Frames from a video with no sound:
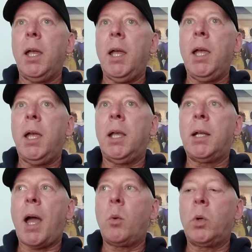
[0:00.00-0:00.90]

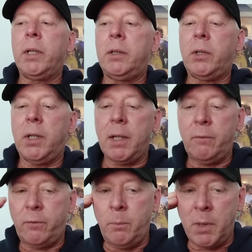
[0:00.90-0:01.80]
and I wanted to
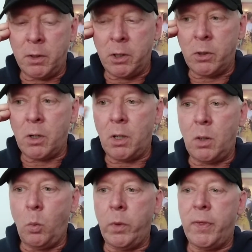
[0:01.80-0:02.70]
get familiar
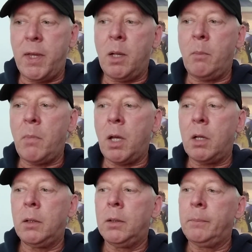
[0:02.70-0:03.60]
with them.
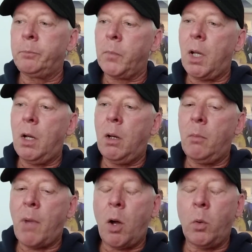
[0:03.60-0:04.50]

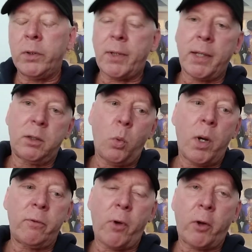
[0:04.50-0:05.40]
I always like to
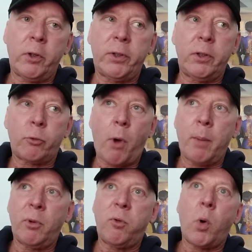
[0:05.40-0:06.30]
wear fragrances
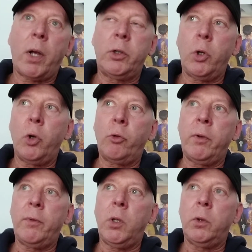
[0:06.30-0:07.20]
right before I do a
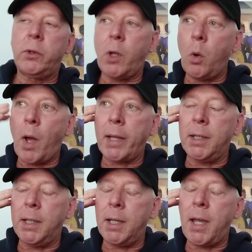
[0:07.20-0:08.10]
review so I
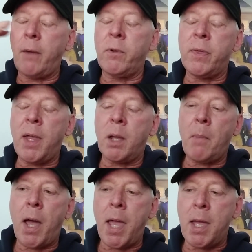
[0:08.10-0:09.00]
can get everything in
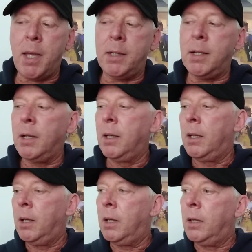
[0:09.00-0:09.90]
my head,
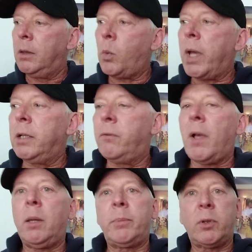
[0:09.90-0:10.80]
the way it
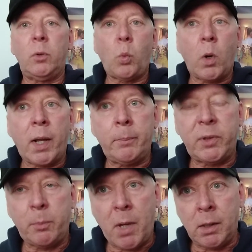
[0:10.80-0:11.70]
develops and what I'm
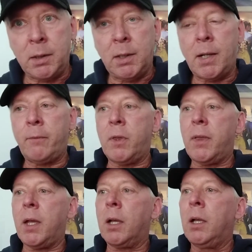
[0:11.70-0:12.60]
smelling and
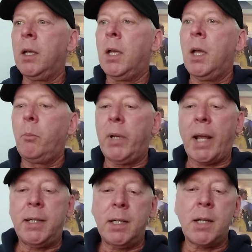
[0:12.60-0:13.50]
everything. But
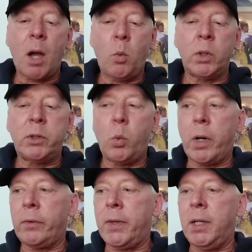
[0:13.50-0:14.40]
I did not want to
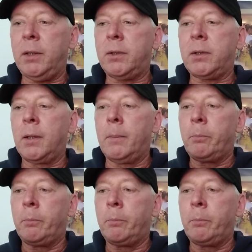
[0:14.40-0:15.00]
wear these